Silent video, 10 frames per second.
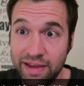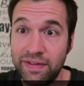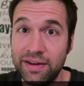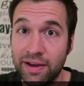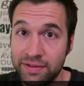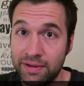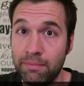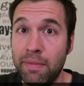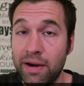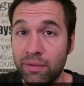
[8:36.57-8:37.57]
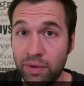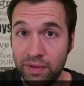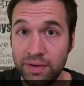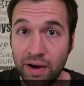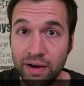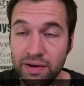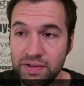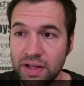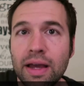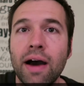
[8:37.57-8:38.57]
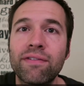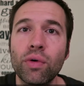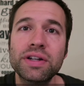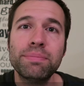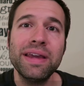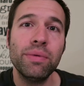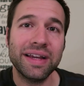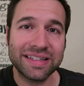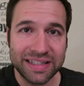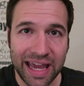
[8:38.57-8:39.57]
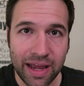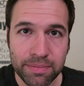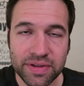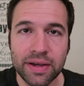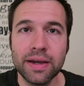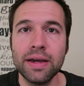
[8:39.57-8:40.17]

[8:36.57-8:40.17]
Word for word: if he doesn't marry one of the daughters. Of course, Pee Wee escapes,